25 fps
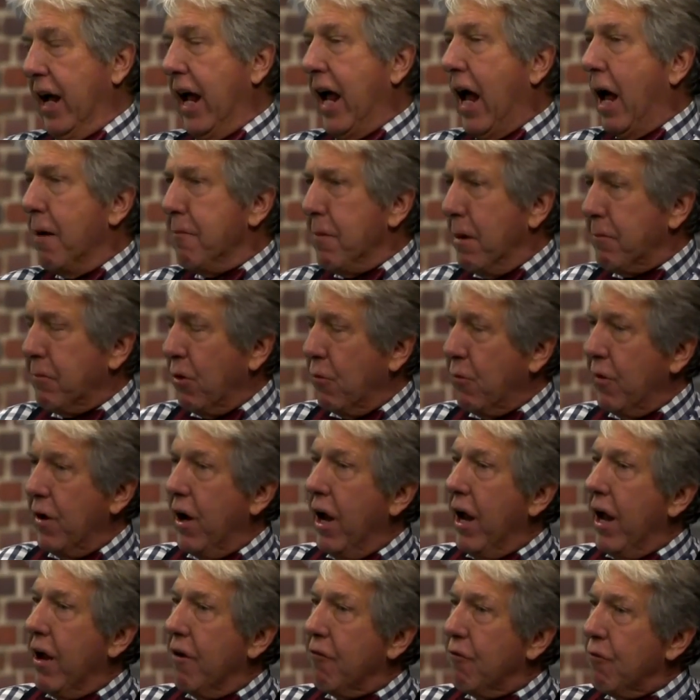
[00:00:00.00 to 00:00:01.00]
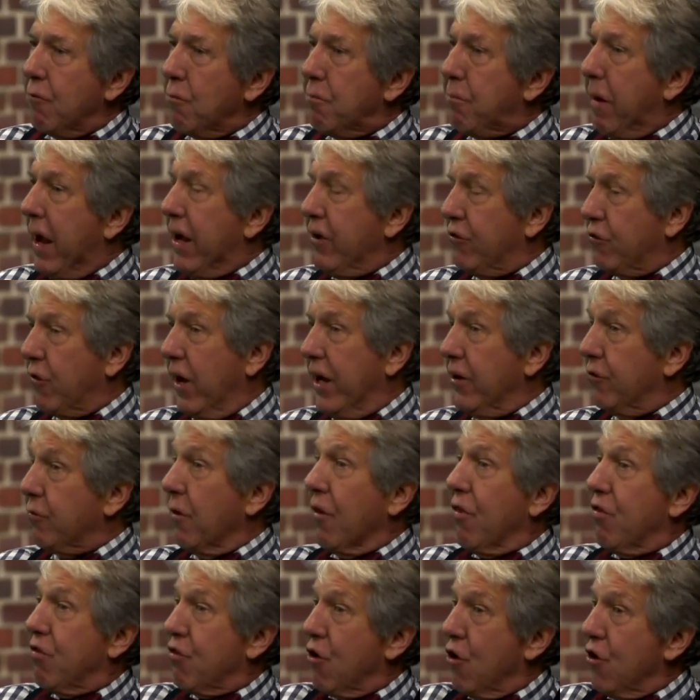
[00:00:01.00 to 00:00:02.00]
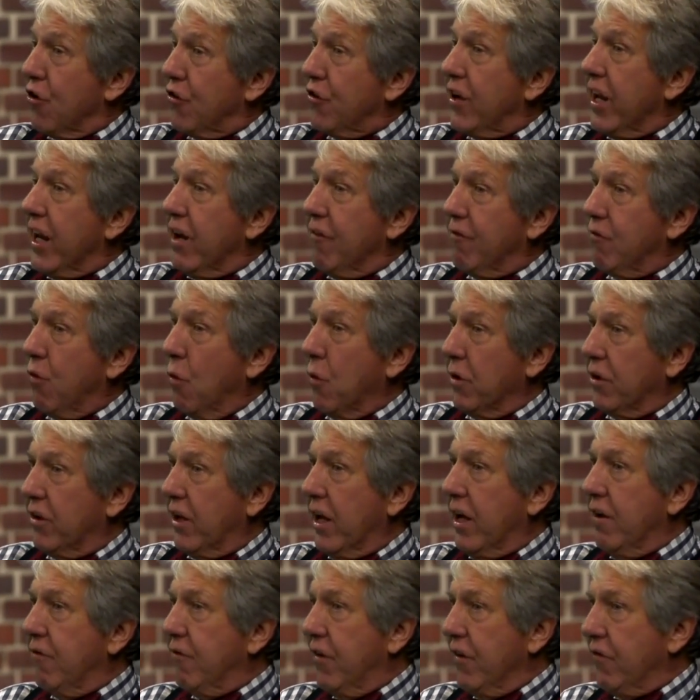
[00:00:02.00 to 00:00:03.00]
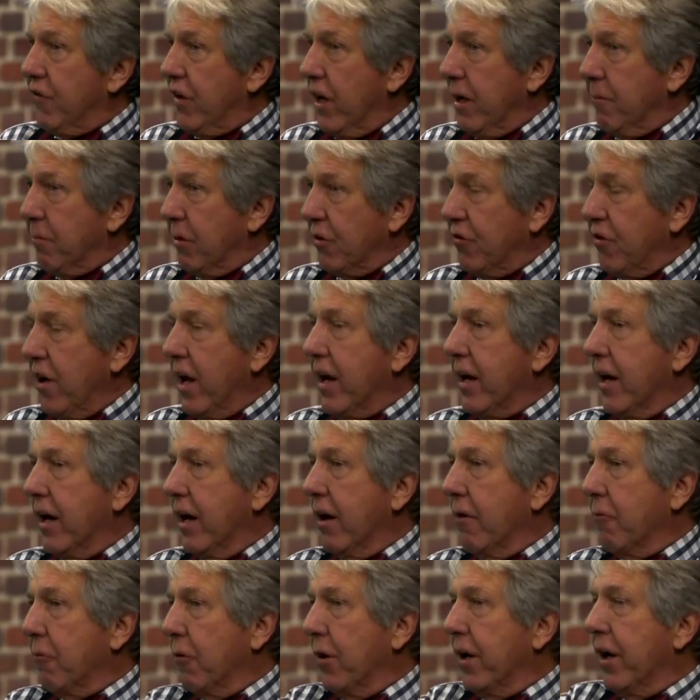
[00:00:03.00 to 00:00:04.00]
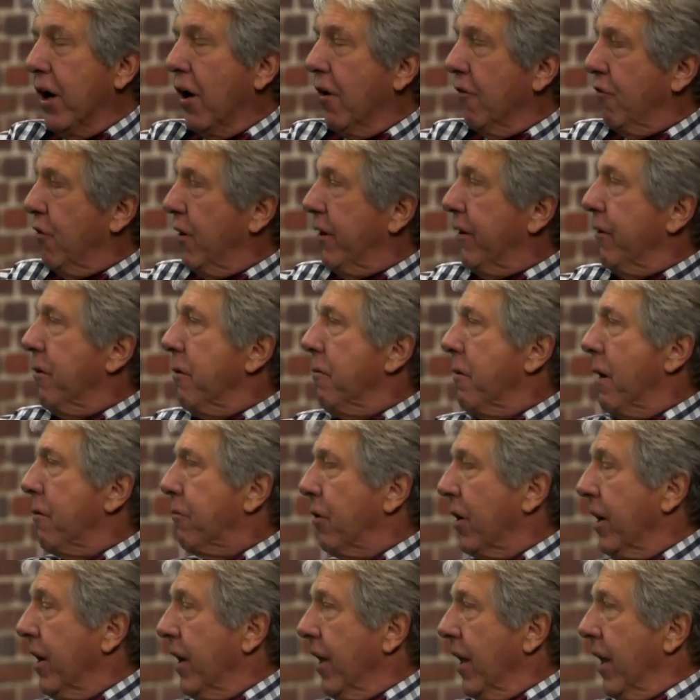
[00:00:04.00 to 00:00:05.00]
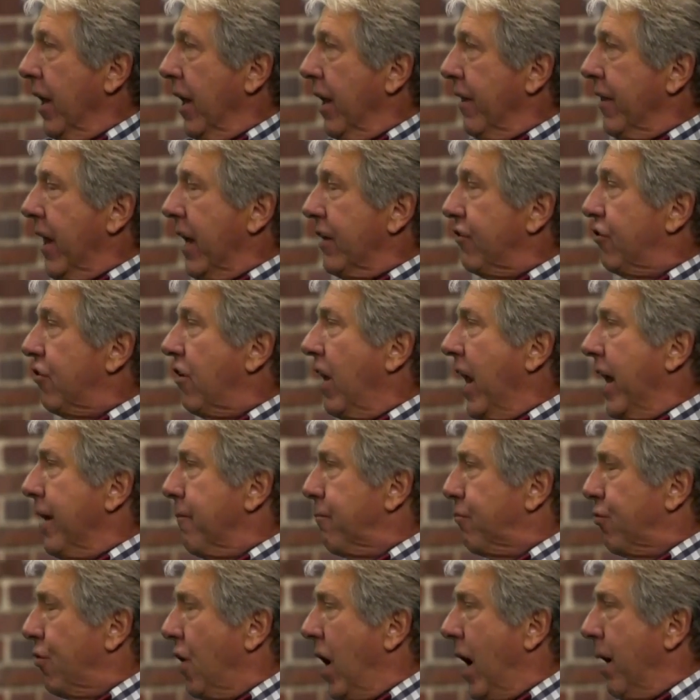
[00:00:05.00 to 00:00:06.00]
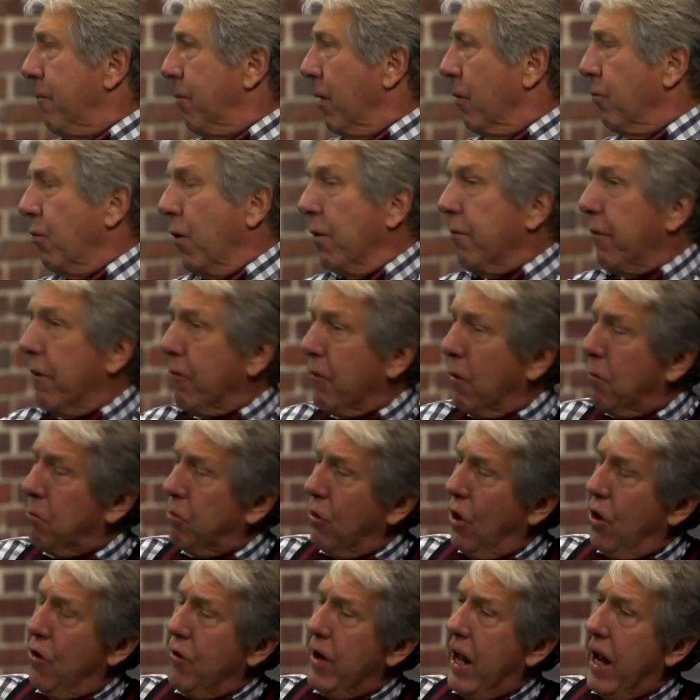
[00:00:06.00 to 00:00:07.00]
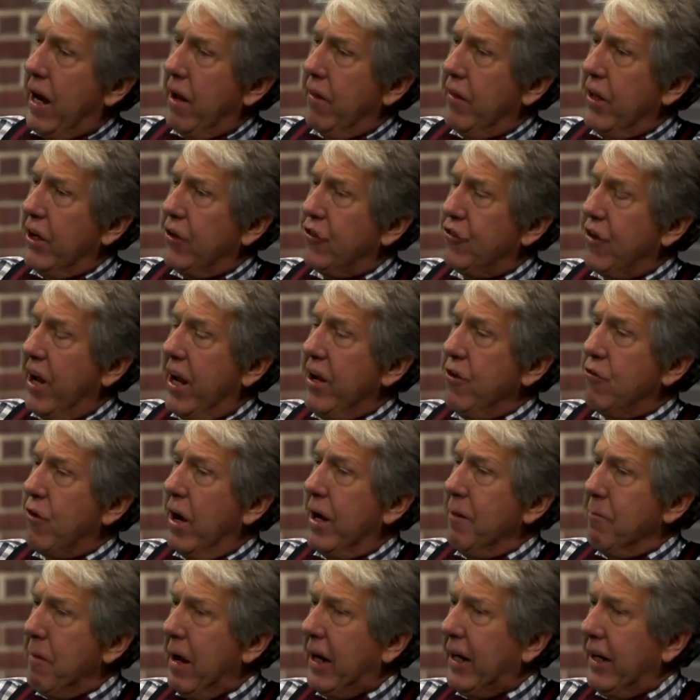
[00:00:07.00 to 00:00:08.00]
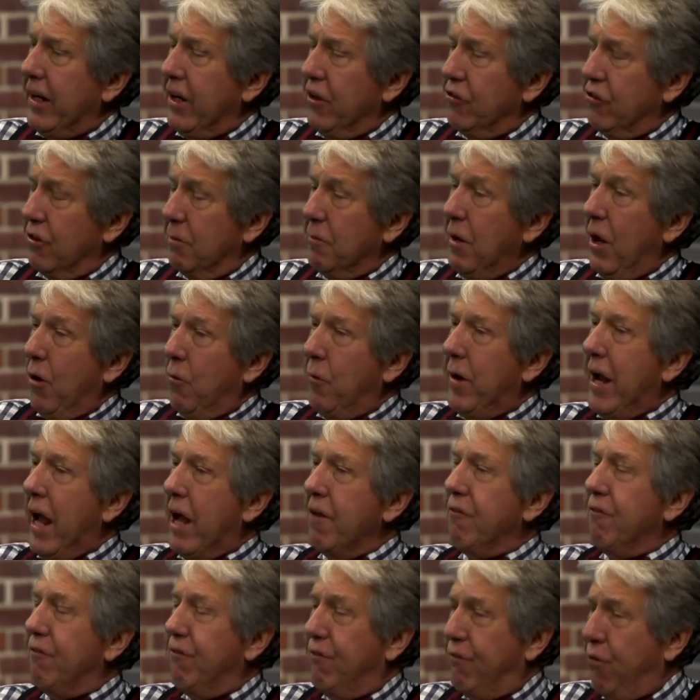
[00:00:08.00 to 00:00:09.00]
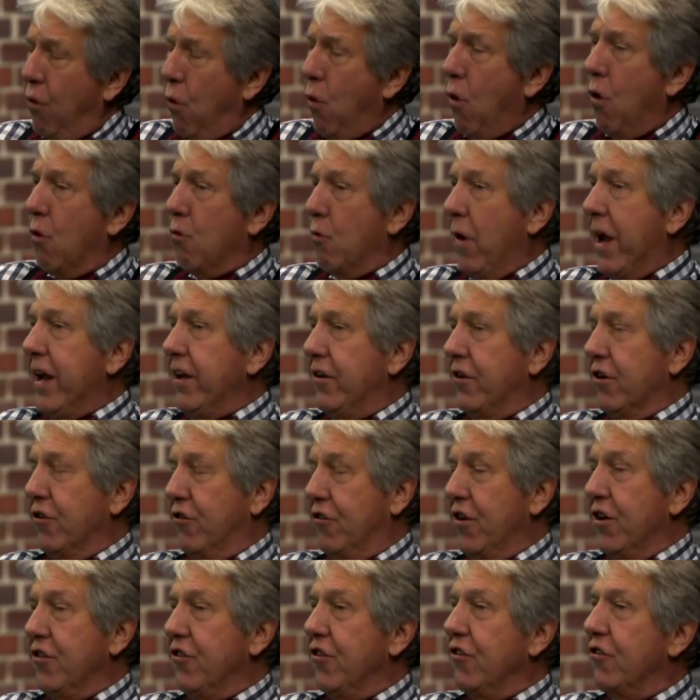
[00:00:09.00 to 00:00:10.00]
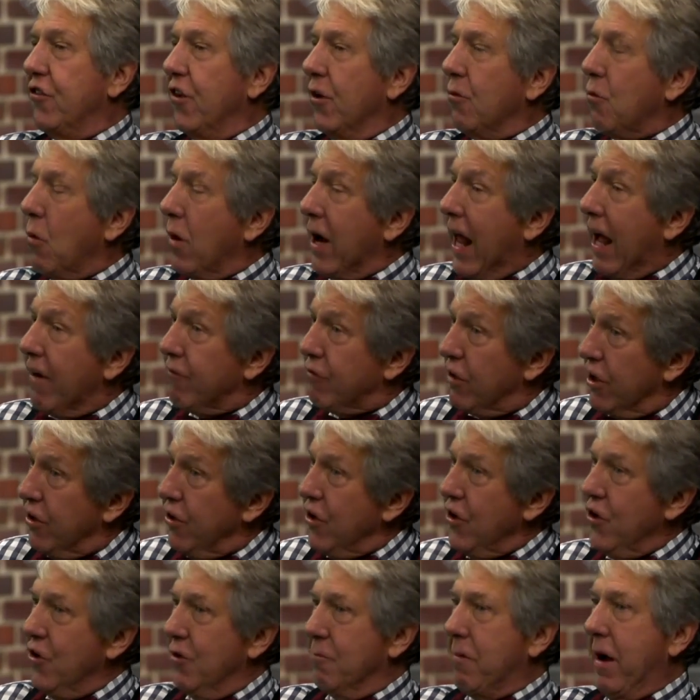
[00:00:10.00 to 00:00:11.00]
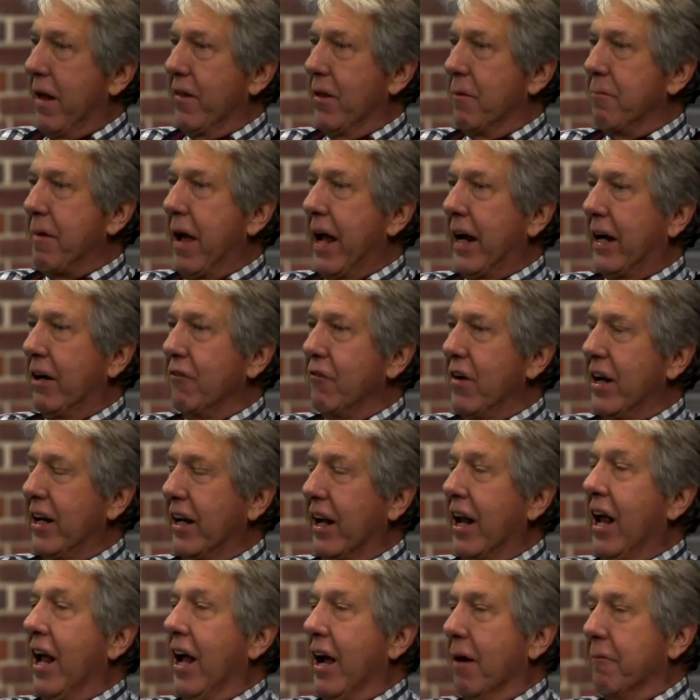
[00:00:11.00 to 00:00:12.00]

I remember when base rates were 13, 14, 15%, and, you know, if we can remember that slight problem when we were blown out of the exchange rate mechanism, we had 4 rate decisions in one afternoon by the Bank of England.